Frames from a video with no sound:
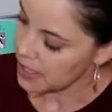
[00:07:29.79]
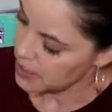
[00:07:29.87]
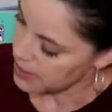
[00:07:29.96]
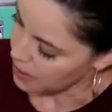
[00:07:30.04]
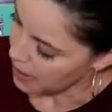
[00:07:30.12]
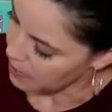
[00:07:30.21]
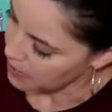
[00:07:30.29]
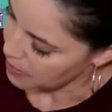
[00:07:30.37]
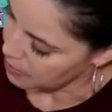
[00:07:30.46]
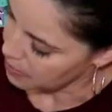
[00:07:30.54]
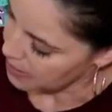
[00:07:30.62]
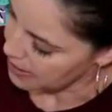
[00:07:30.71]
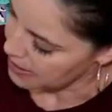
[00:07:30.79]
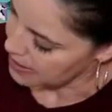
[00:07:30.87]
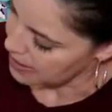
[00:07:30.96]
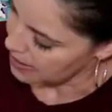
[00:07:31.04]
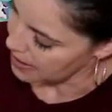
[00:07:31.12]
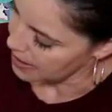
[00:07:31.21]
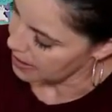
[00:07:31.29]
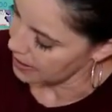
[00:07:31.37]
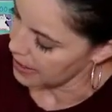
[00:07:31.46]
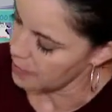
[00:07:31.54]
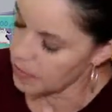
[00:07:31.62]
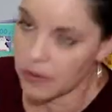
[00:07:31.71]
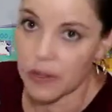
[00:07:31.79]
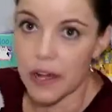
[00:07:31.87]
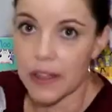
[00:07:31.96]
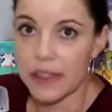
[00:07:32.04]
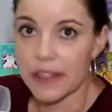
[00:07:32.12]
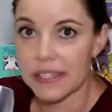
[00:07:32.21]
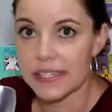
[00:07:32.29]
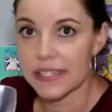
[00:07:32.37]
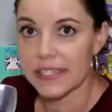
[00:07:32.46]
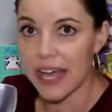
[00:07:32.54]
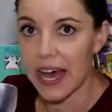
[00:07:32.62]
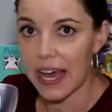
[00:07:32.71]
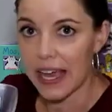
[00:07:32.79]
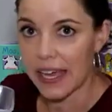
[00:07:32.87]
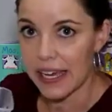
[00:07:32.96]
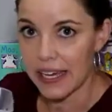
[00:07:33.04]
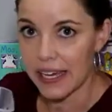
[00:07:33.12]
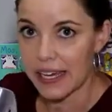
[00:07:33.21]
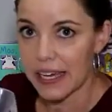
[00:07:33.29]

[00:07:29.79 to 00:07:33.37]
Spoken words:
so I'm going to place the label on the side,